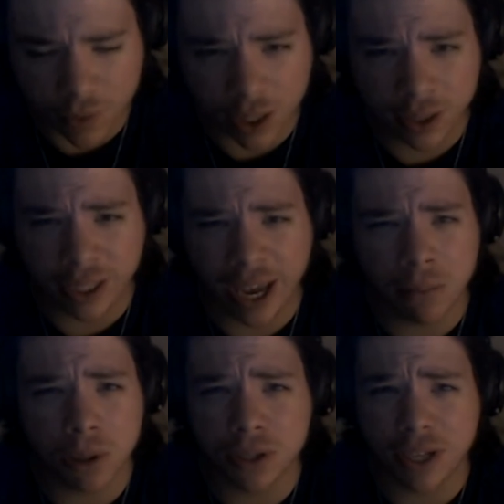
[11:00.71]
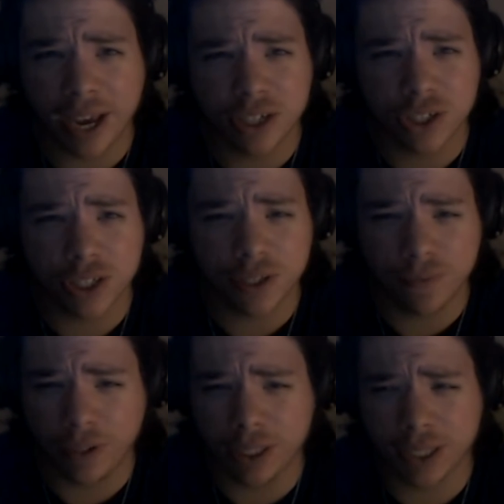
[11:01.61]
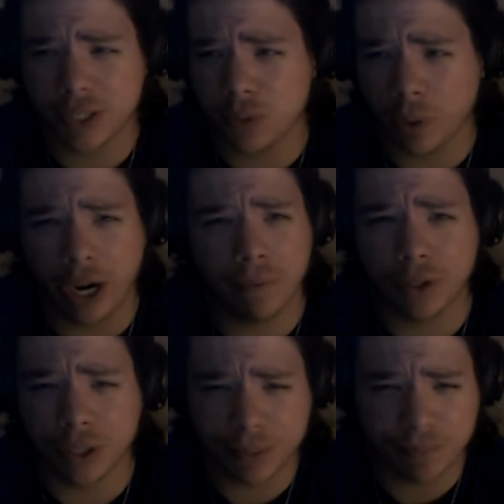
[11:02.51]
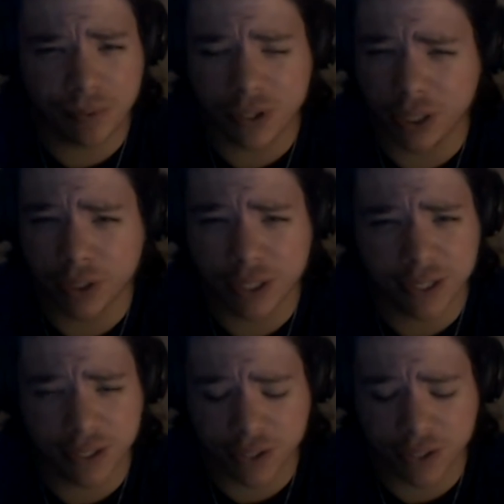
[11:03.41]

the Embers, Ashes, Phoenix, whatever series is